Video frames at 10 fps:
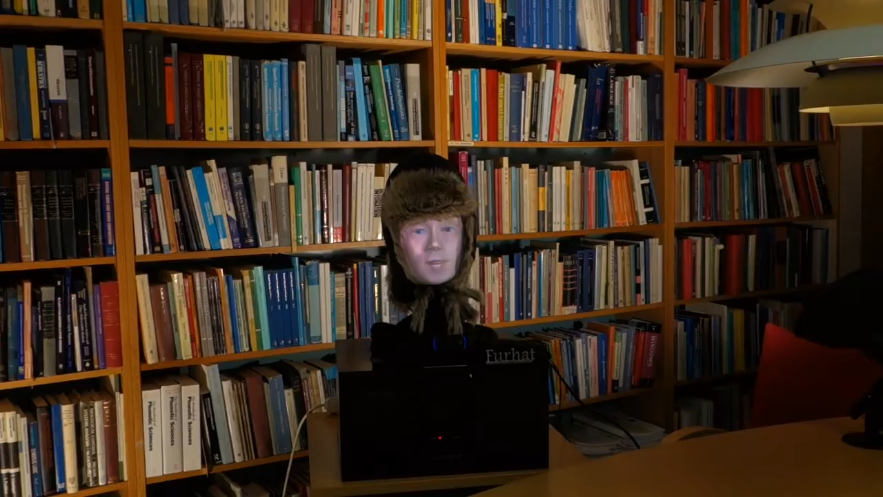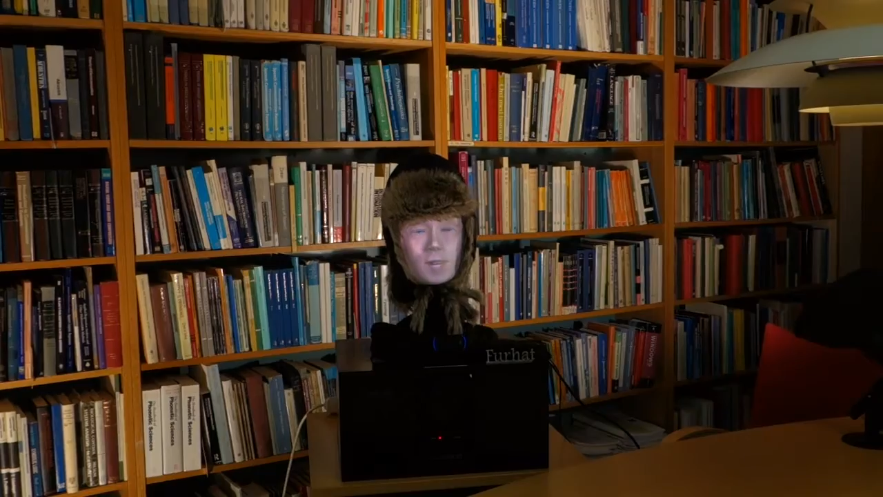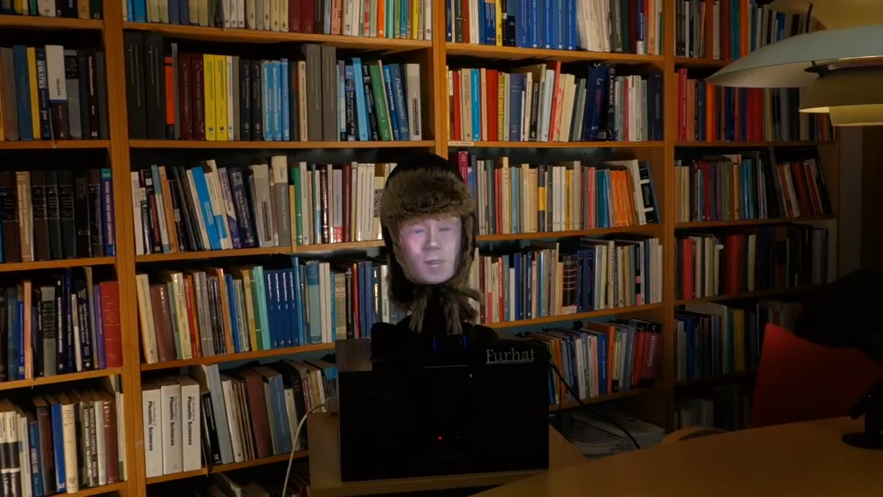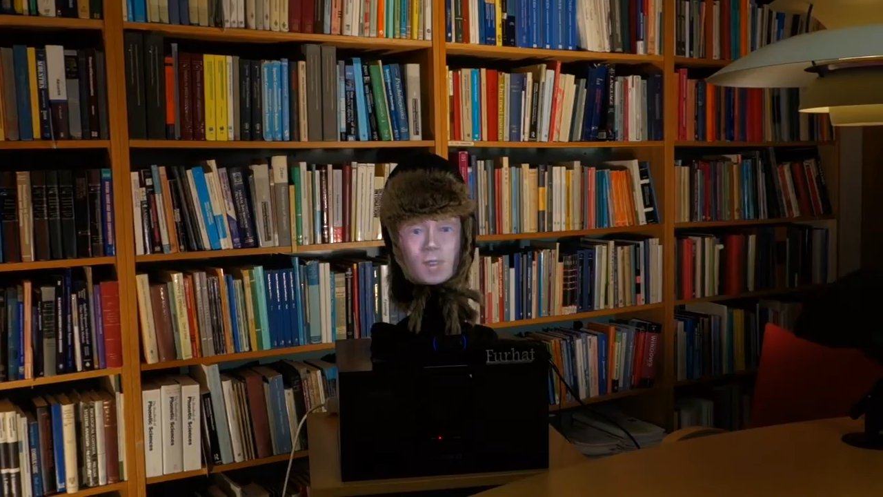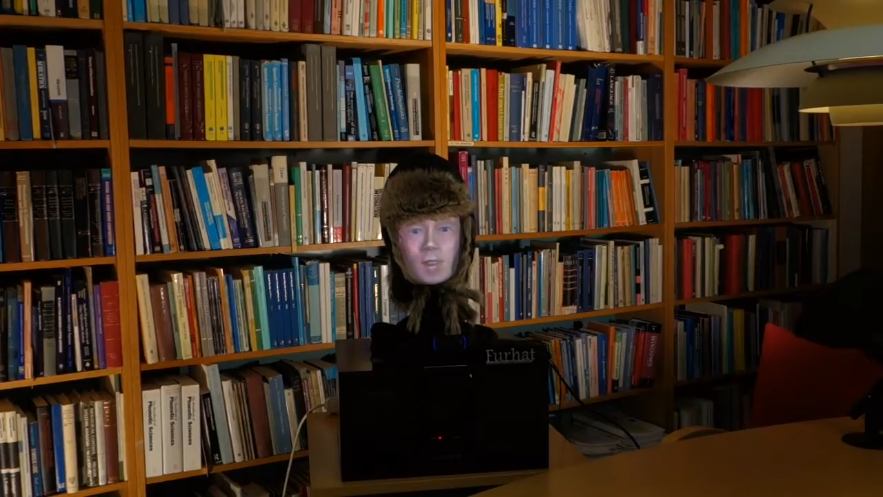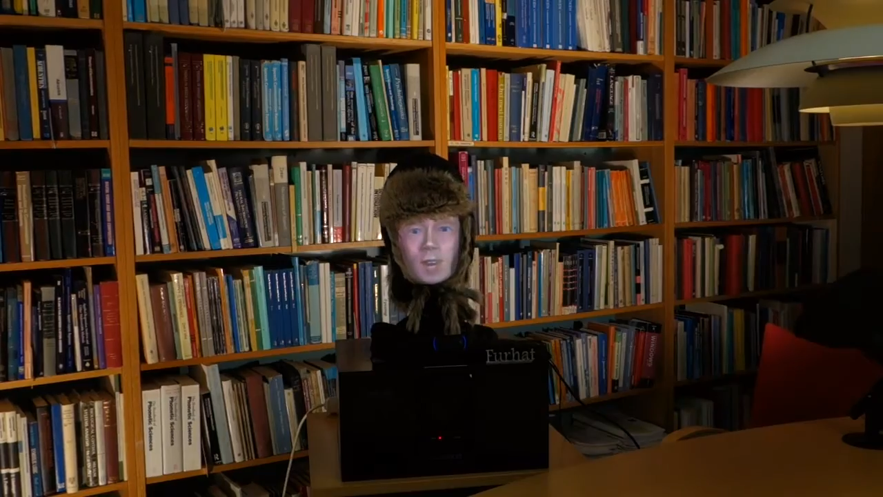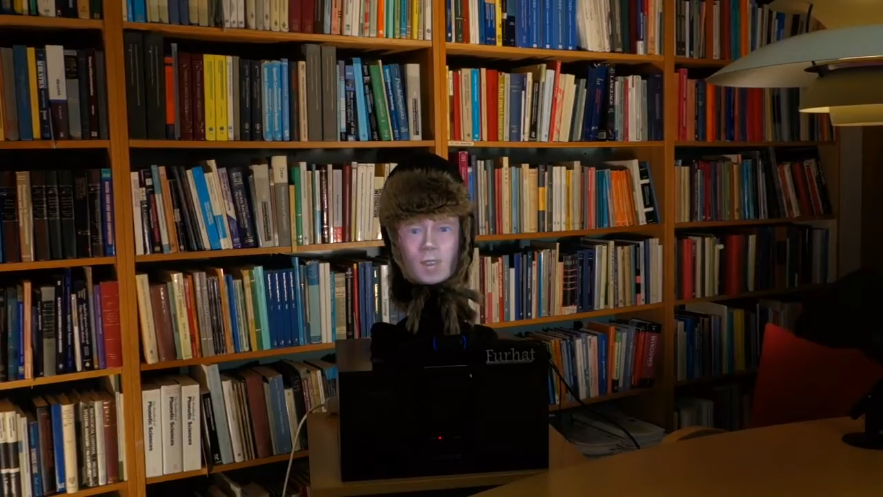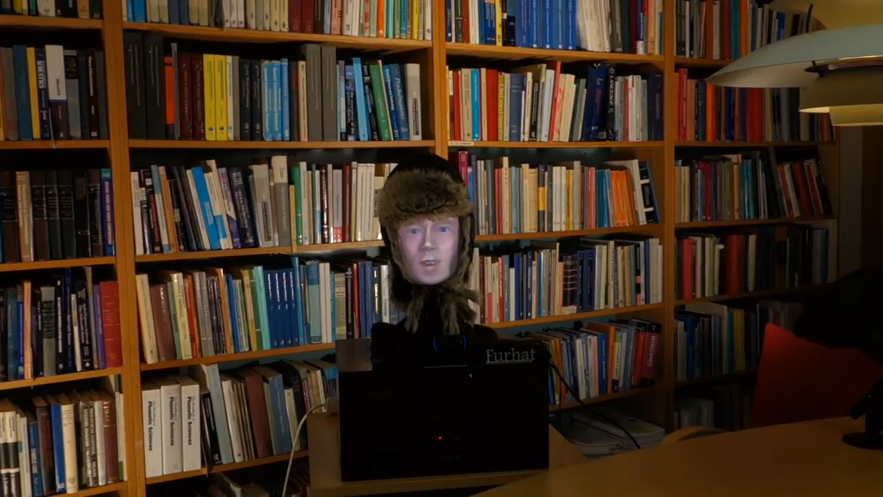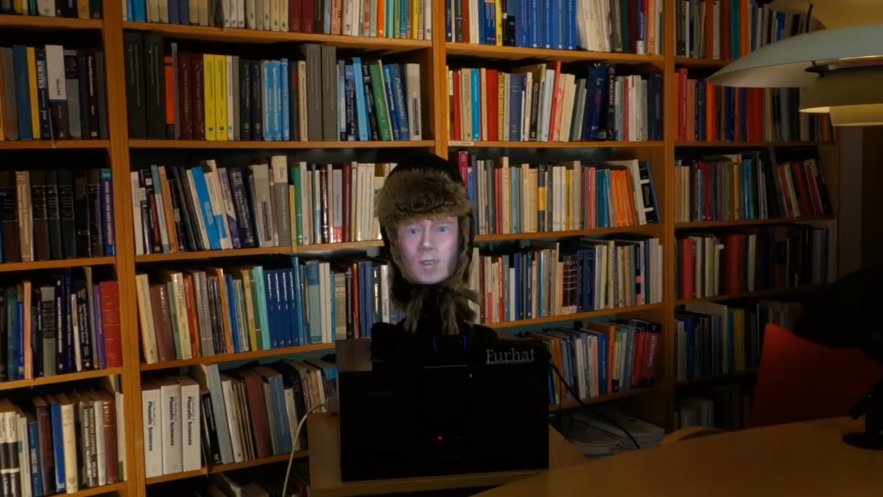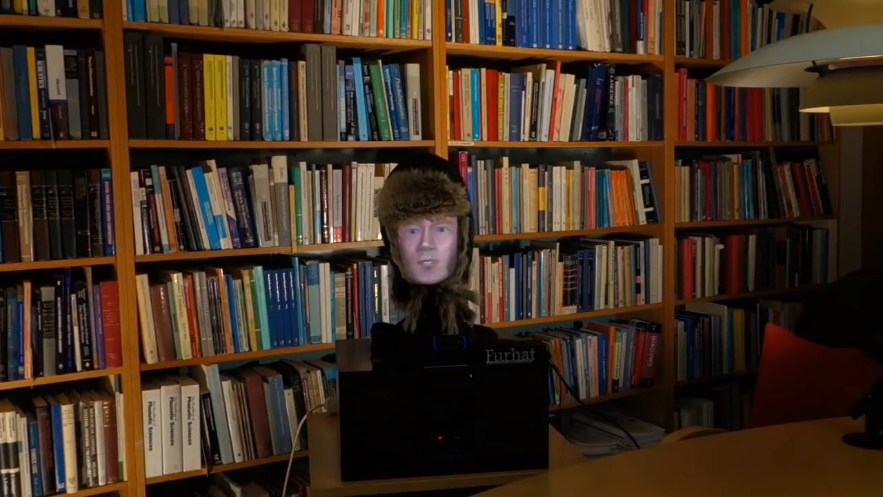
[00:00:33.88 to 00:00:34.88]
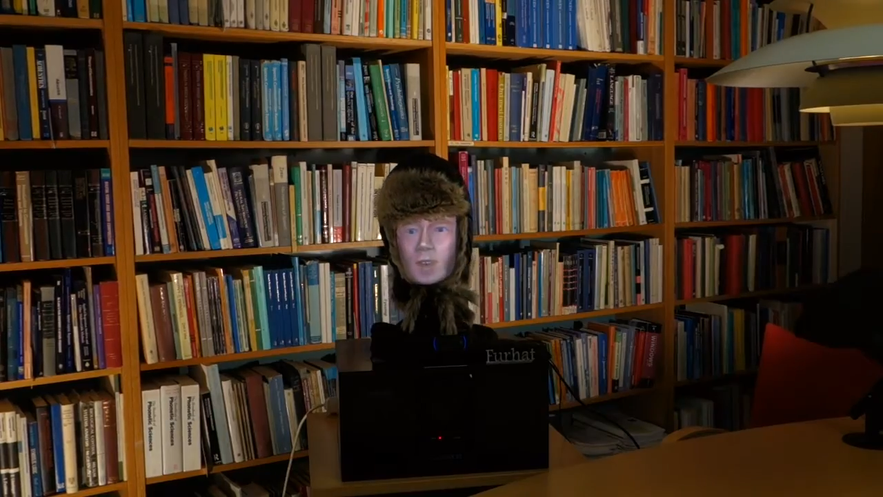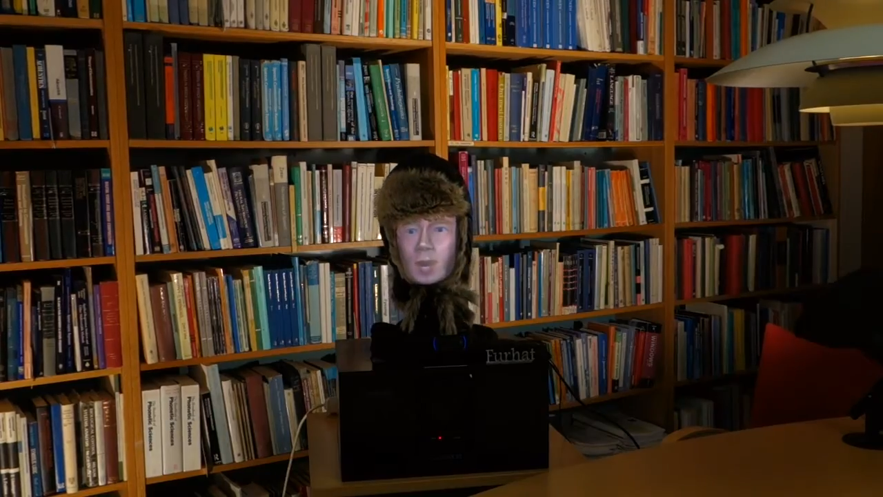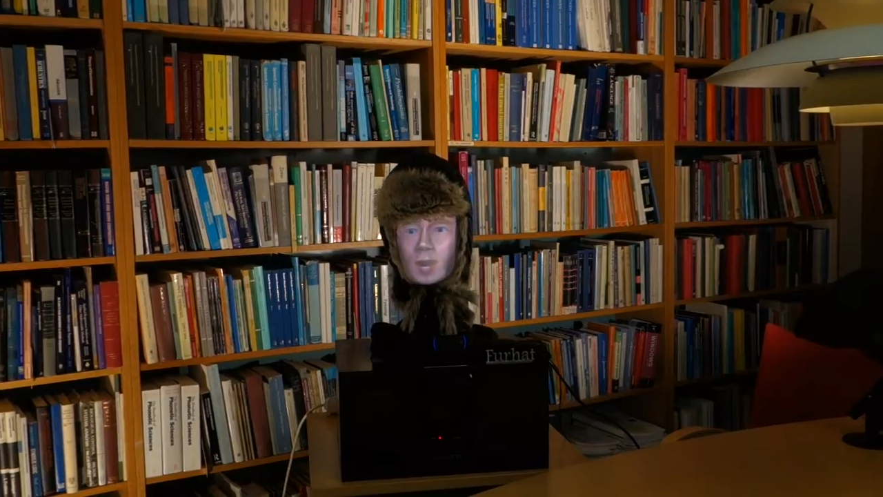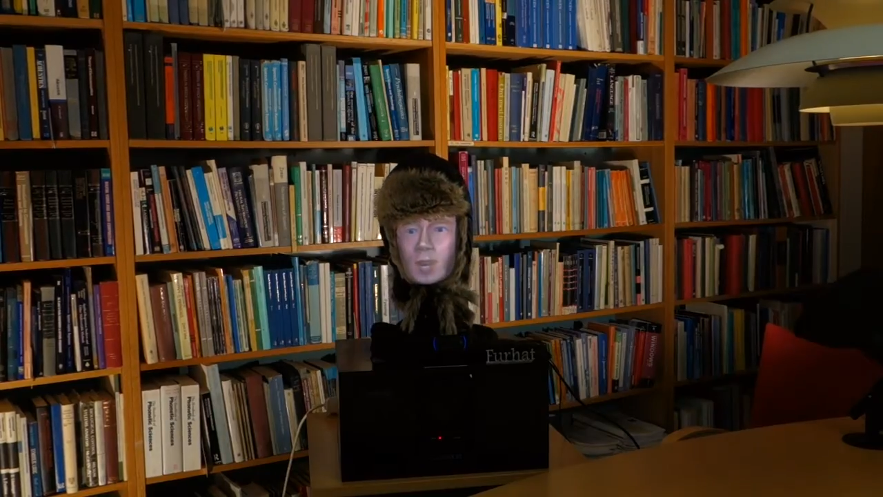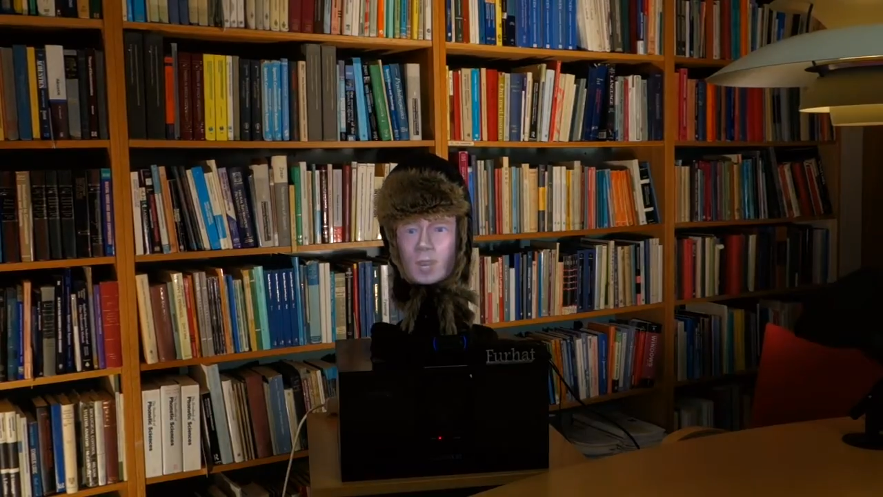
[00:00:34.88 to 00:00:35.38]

is the latest fashion